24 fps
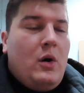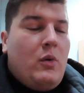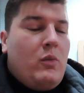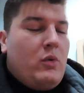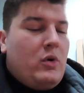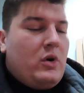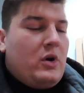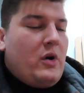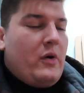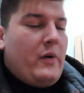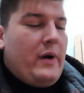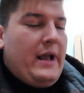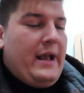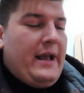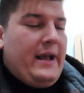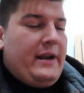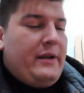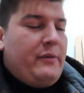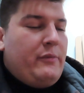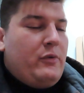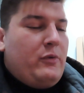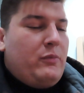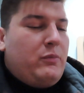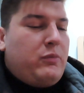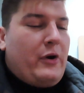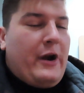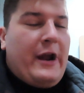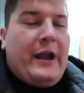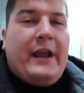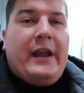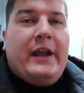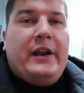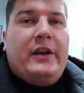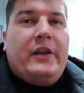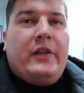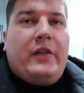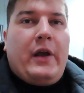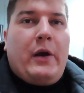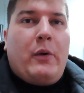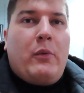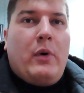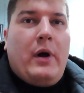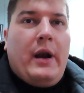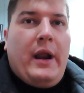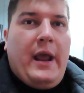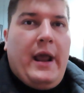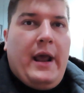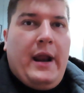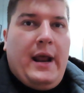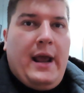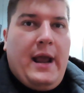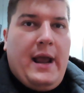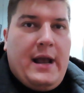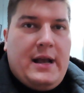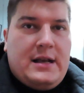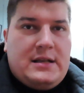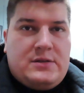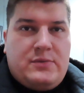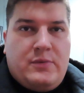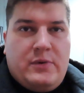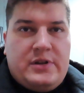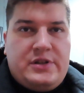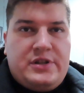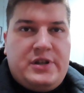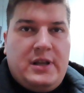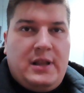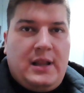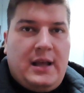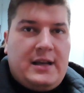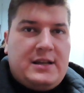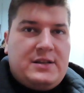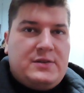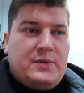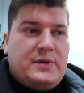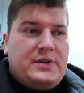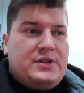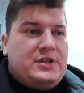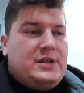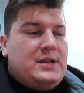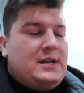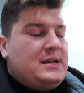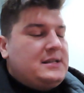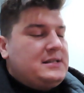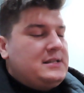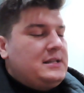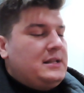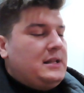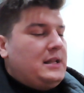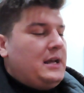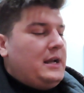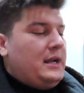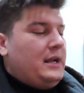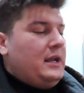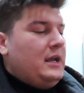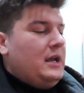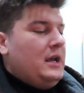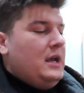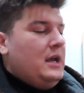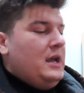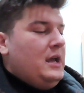we'll go ahead and we'll break into like what Hannah has, what she likes, what she doesn't like.